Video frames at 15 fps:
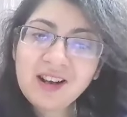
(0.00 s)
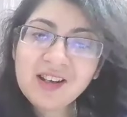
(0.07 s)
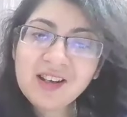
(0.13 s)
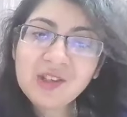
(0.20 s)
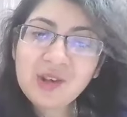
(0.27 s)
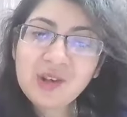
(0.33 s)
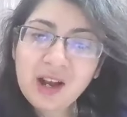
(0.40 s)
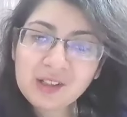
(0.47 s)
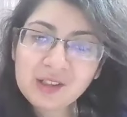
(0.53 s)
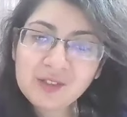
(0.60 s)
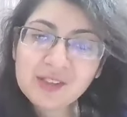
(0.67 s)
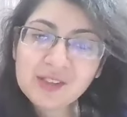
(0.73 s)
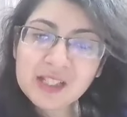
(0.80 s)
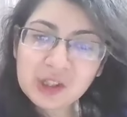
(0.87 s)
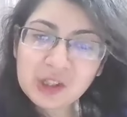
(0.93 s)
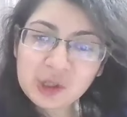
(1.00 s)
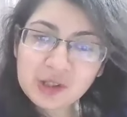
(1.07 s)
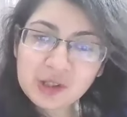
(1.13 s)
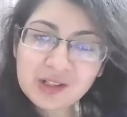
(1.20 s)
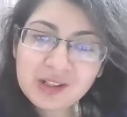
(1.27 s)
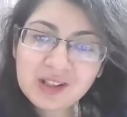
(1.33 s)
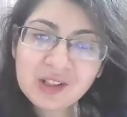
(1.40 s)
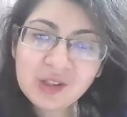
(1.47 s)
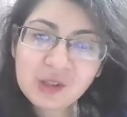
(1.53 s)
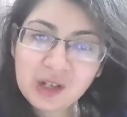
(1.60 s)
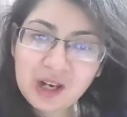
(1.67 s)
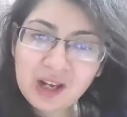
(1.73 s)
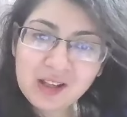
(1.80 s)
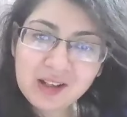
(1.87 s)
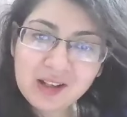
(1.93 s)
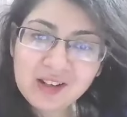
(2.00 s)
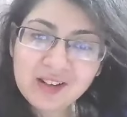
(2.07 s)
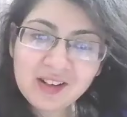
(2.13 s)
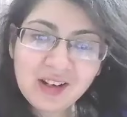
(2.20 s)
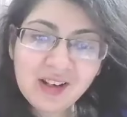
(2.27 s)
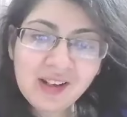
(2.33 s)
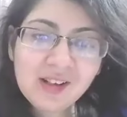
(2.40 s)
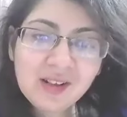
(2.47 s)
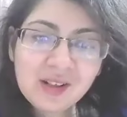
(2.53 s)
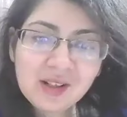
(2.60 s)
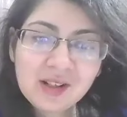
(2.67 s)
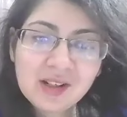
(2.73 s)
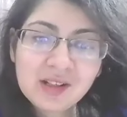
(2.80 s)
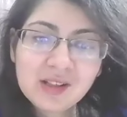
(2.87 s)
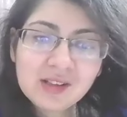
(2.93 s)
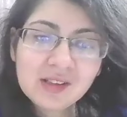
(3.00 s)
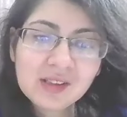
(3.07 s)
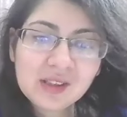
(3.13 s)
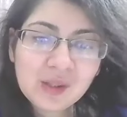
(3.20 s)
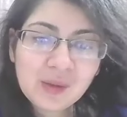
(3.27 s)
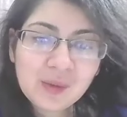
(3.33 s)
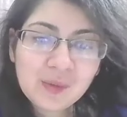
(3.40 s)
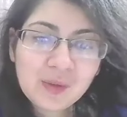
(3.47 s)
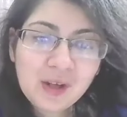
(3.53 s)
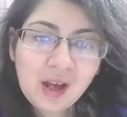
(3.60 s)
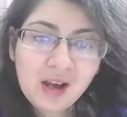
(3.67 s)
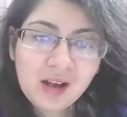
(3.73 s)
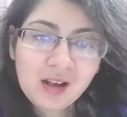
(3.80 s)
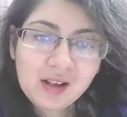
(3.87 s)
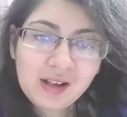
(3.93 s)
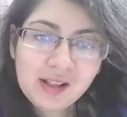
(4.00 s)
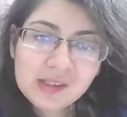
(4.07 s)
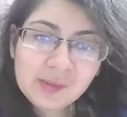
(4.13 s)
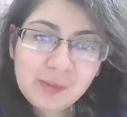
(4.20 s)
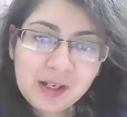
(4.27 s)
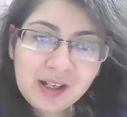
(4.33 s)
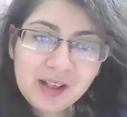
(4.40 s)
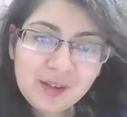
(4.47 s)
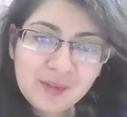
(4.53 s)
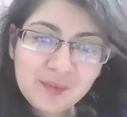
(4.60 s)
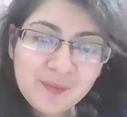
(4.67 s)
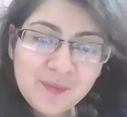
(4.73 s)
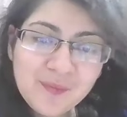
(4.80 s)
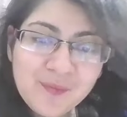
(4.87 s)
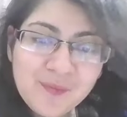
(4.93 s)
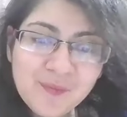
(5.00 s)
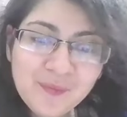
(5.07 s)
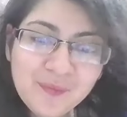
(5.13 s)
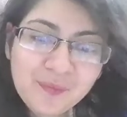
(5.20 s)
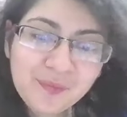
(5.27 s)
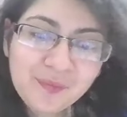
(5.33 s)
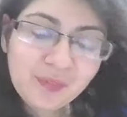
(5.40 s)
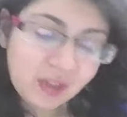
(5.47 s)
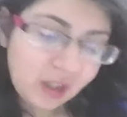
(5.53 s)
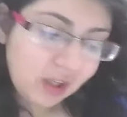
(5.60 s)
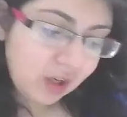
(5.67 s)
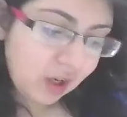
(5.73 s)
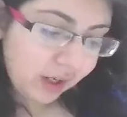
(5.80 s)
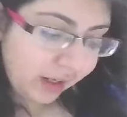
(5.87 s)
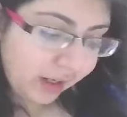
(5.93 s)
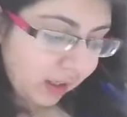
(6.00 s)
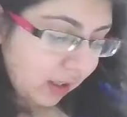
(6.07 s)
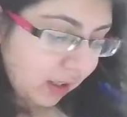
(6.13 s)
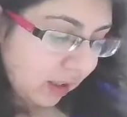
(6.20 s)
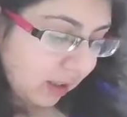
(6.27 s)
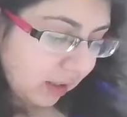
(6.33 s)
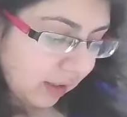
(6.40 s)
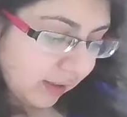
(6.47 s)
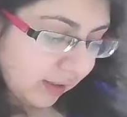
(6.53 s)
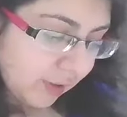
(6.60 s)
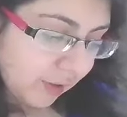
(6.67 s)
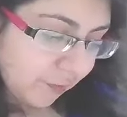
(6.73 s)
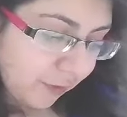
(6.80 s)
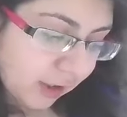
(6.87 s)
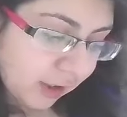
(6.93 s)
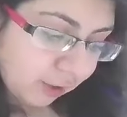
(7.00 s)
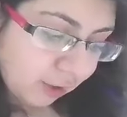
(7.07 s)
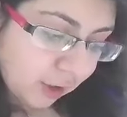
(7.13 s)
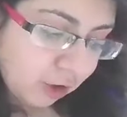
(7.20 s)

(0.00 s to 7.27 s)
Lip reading: an interactive session together, right? So yeah, let's begin. Okay, so the first